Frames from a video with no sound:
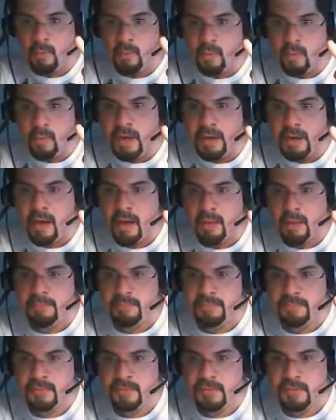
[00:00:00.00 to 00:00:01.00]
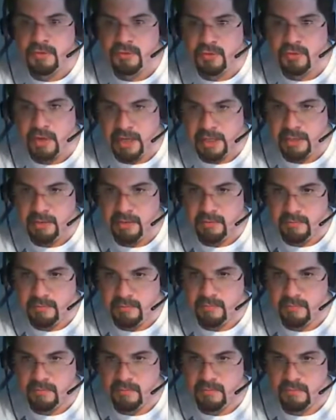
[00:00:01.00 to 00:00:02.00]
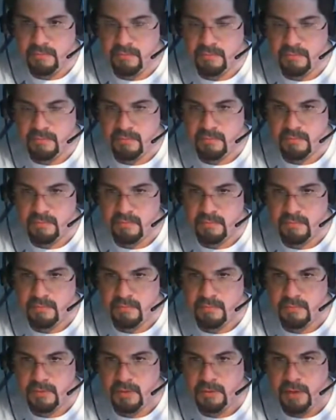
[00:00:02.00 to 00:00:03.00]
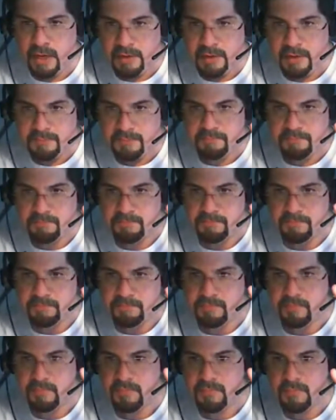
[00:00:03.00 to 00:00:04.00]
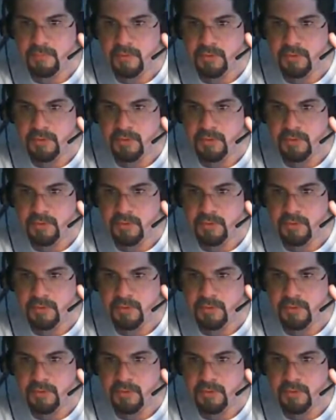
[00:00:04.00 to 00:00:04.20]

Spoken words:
1 ob to strike. Correct? To